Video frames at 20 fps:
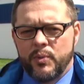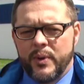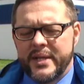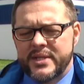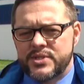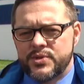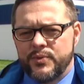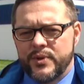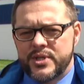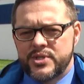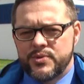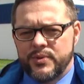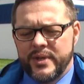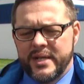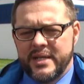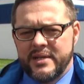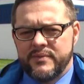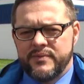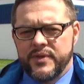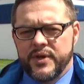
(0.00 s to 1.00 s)
went to
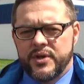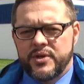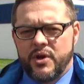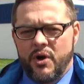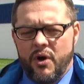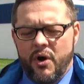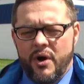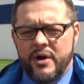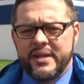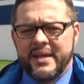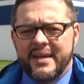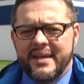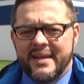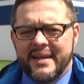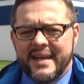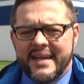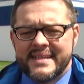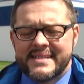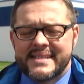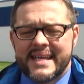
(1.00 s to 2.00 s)
retrieve the card,
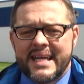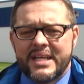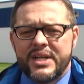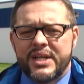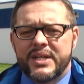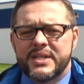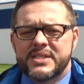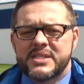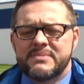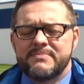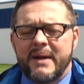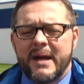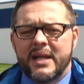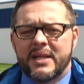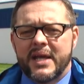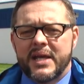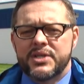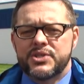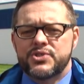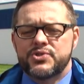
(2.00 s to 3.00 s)
he said he could
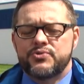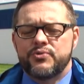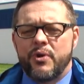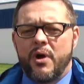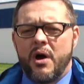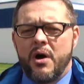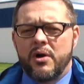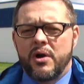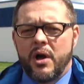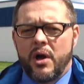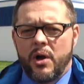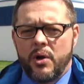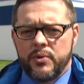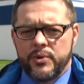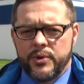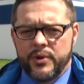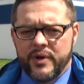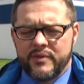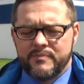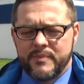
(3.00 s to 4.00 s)
smell a strong
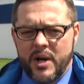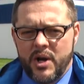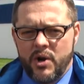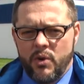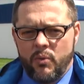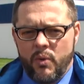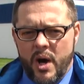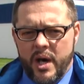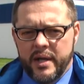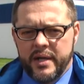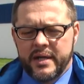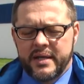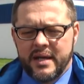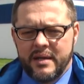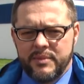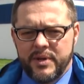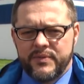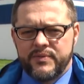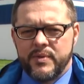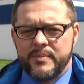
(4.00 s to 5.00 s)
odor of marijuana
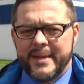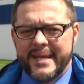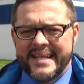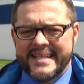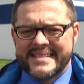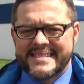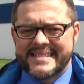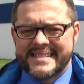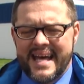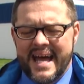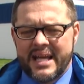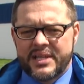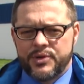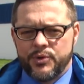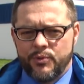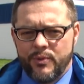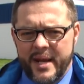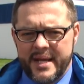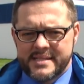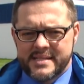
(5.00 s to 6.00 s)
coming from inside
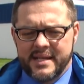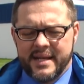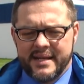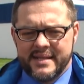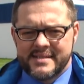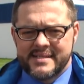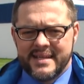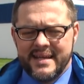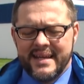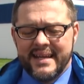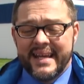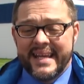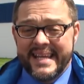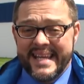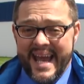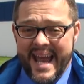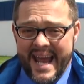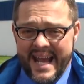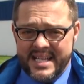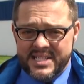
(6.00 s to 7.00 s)
the residence.
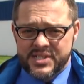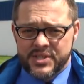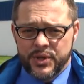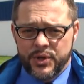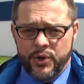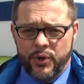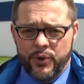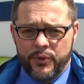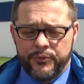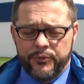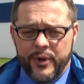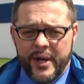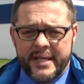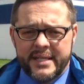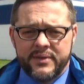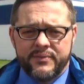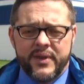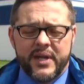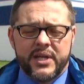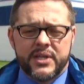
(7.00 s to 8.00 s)
He asked the
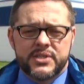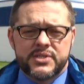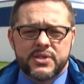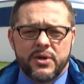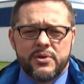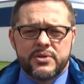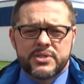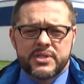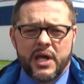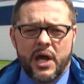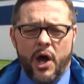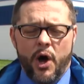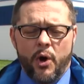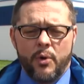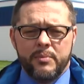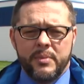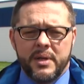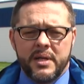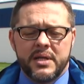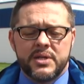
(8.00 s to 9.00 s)
girlfriend if he could search the
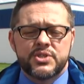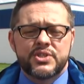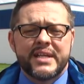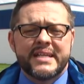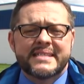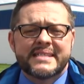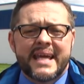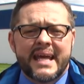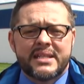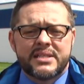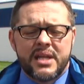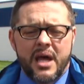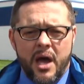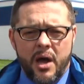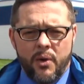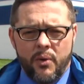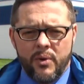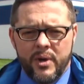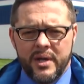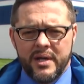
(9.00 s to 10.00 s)
home. She said
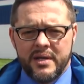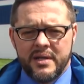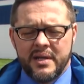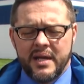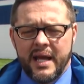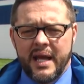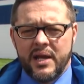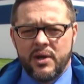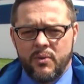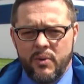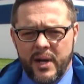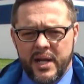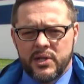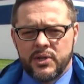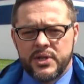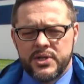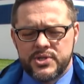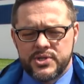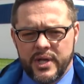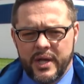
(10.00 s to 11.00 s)
no and
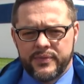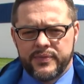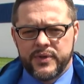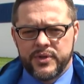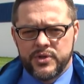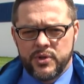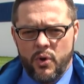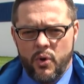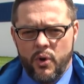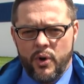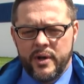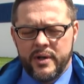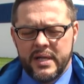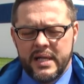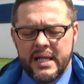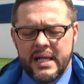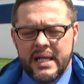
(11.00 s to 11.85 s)
quickly shut the door.